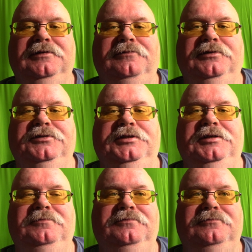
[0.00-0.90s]
real
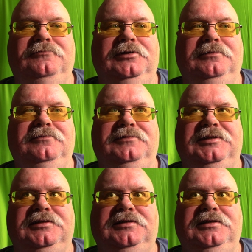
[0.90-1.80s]
cheap. What,
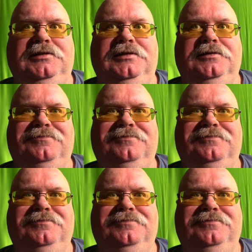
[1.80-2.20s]
60?